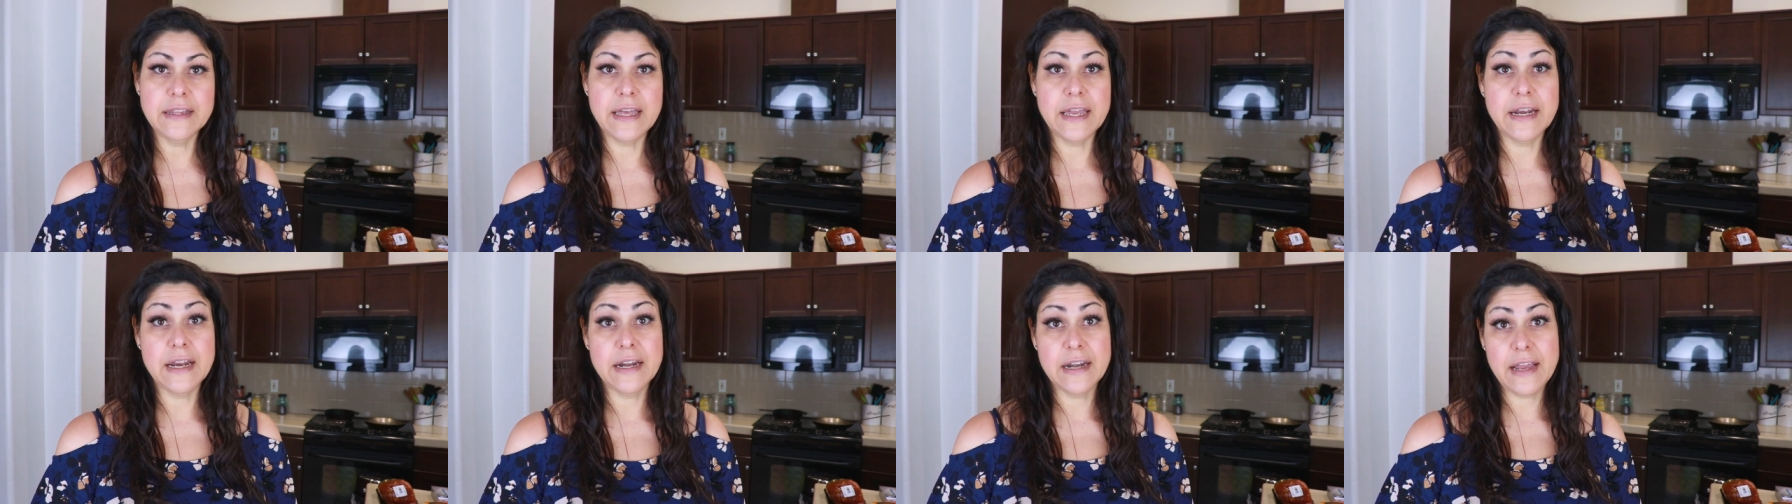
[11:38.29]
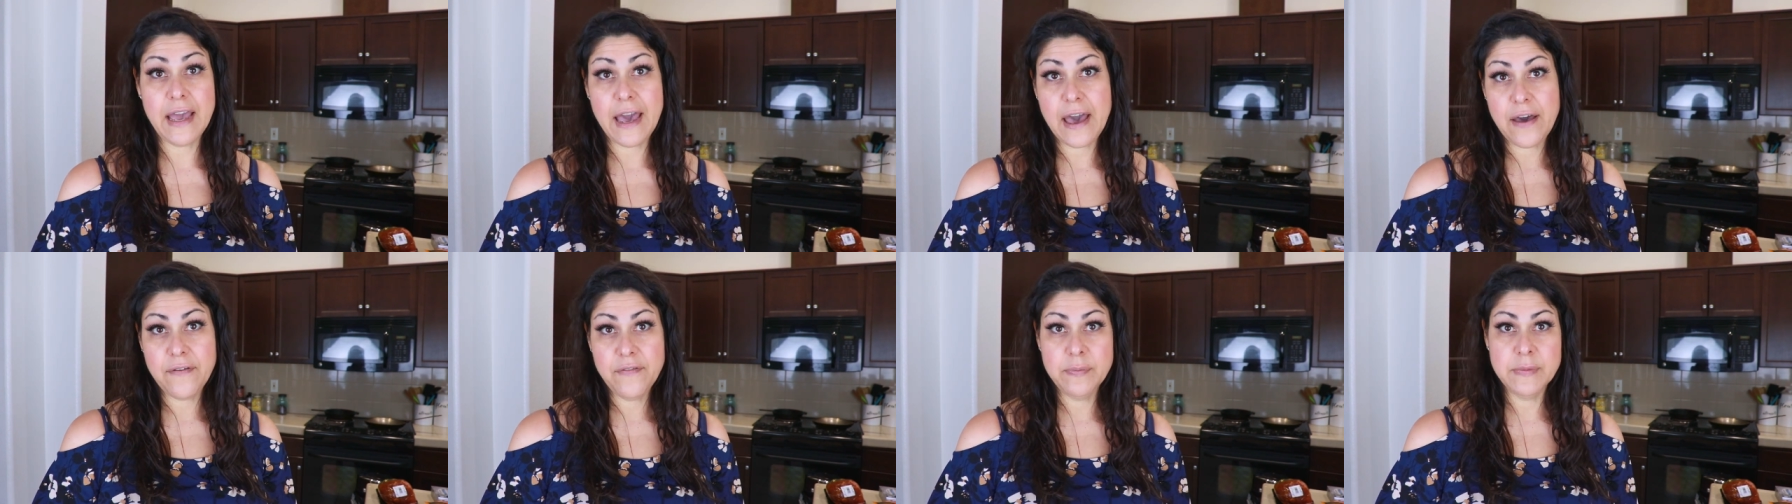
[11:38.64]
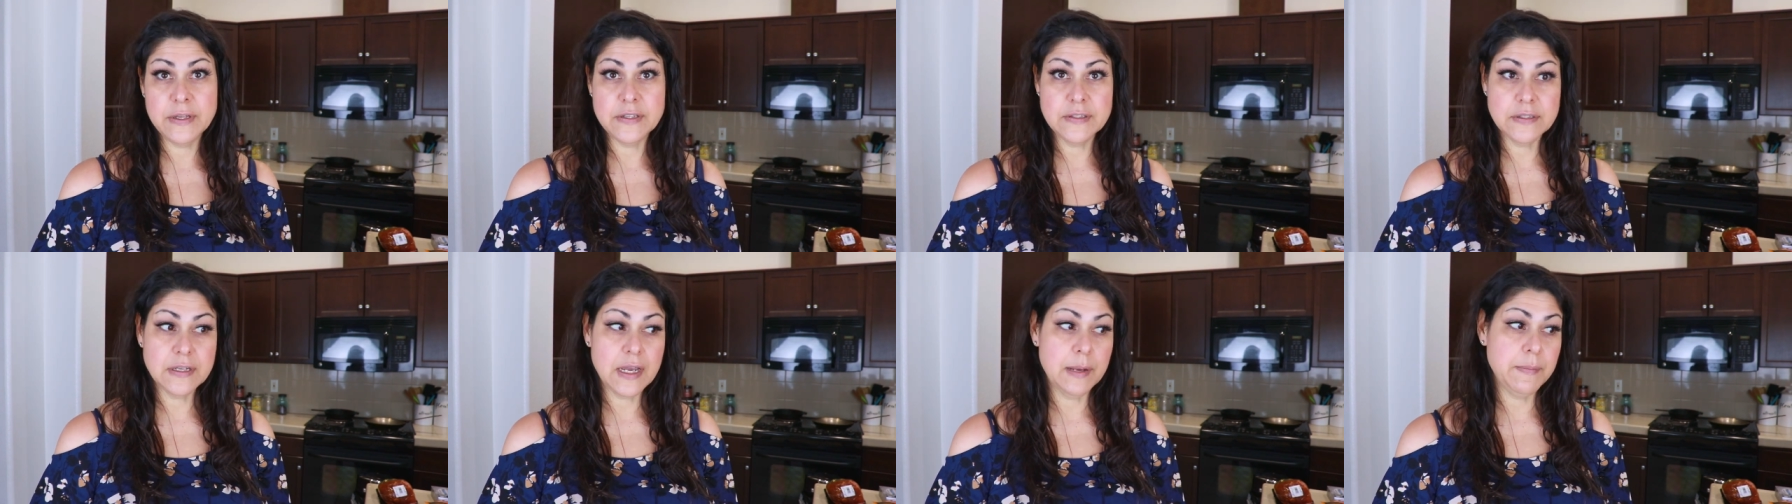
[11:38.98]
They didn't have them
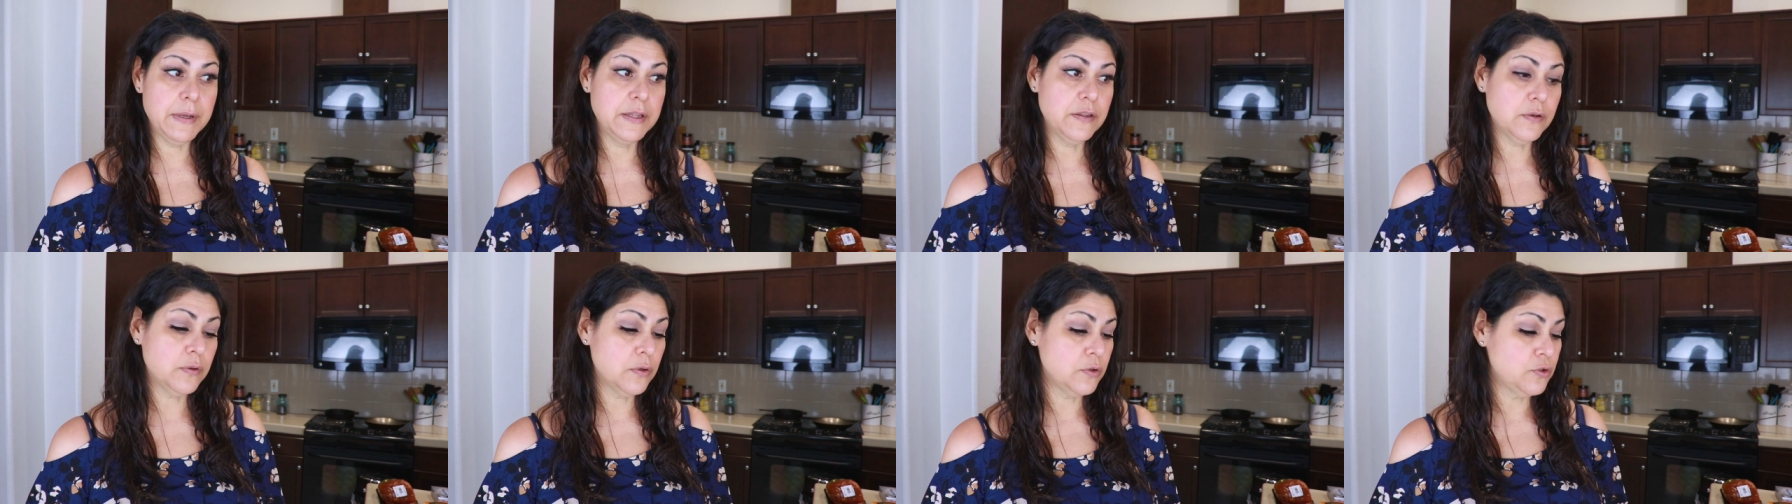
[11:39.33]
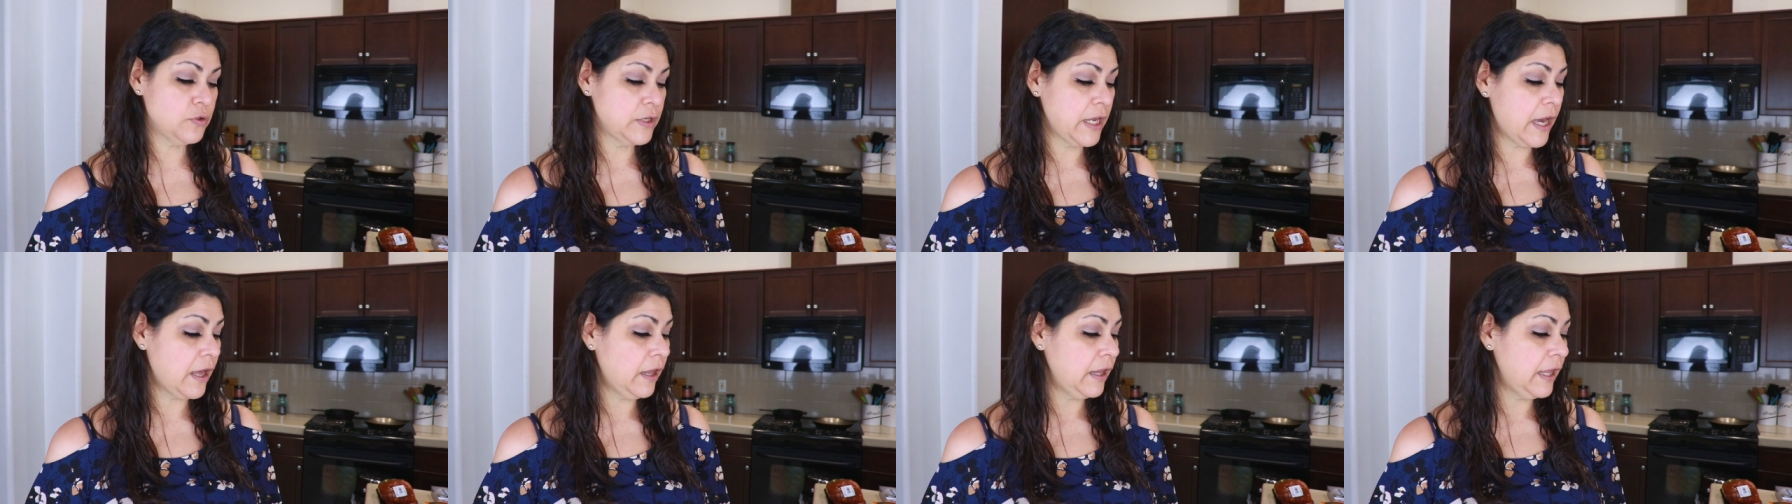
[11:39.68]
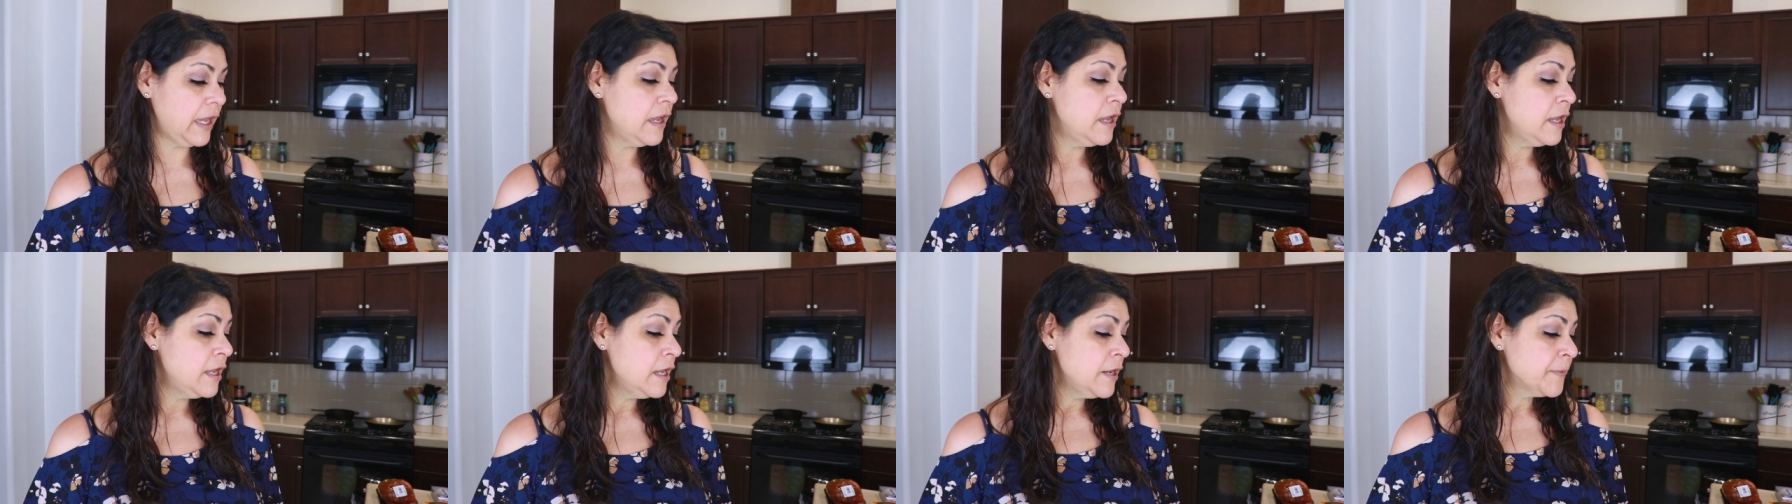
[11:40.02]
this time at the grocery
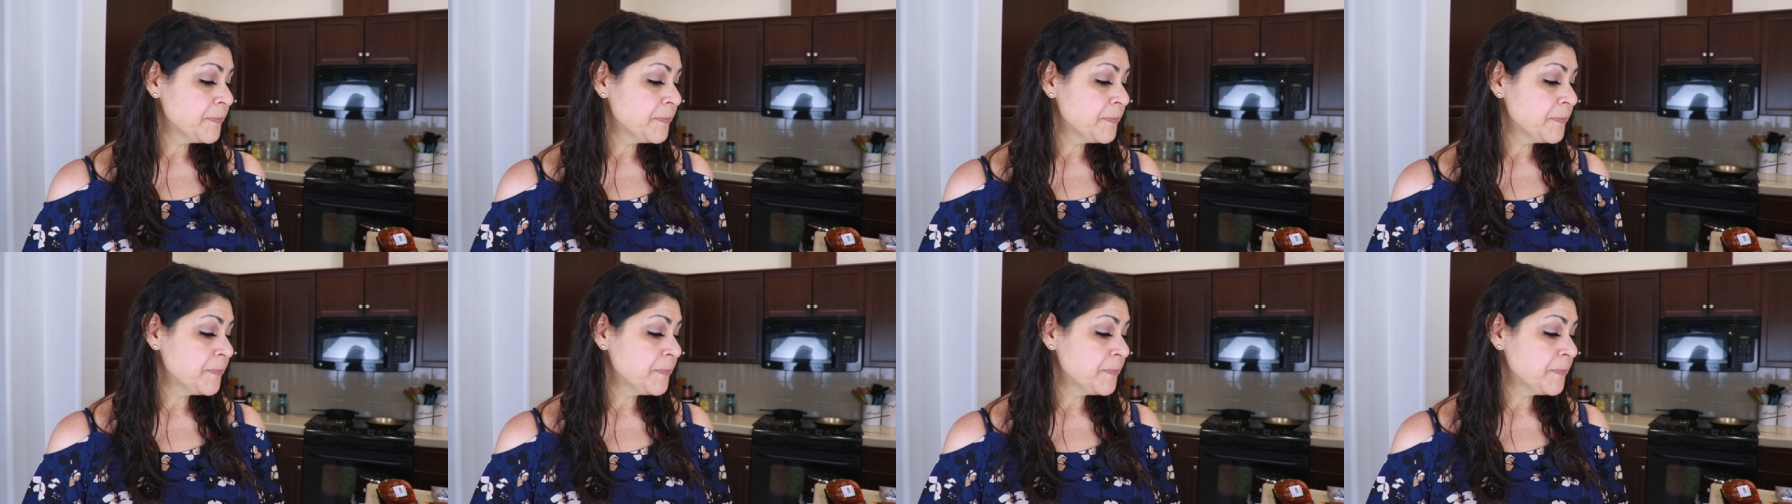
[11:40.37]
outlet.